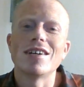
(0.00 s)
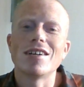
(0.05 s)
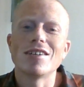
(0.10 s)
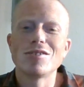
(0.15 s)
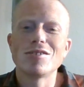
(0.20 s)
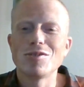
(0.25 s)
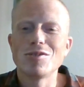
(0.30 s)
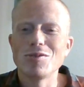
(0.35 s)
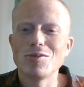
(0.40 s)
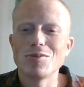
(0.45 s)
our
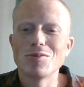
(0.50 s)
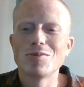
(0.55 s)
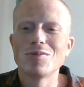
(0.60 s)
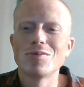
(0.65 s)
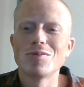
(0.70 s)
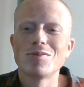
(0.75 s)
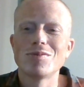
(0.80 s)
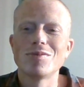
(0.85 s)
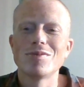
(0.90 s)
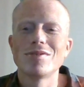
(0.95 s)
two
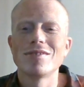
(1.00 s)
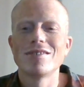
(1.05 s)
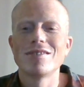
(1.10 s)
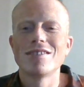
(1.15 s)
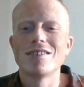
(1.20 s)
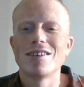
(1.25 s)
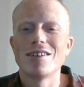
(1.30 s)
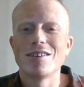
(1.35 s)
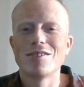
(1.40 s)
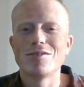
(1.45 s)

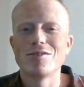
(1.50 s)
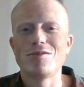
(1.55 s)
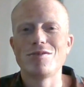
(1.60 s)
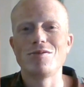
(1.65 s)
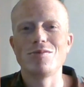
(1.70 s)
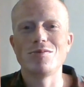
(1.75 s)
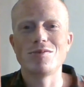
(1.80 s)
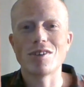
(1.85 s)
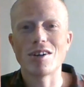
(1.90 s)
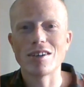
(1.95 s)

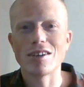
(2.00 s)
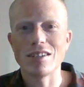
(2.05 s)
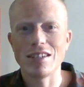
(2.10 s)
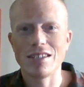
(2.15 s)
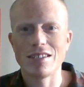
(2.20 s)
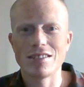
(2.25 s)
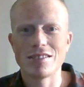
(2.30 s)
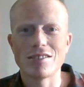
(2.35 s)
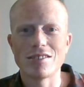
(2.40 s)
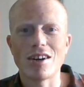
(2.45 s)

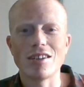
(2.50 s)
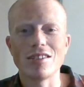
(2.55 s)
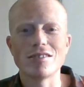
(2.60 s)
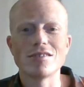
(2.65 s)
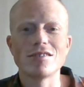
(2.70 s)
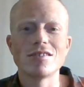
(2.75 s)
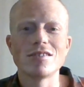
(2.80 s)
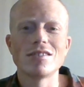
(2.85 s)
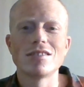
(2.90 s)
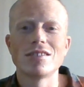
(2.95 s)
darling
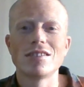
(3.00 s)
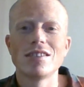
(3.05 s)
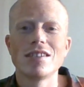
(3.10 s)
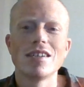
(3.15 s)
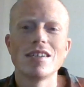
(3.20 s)
toddlers.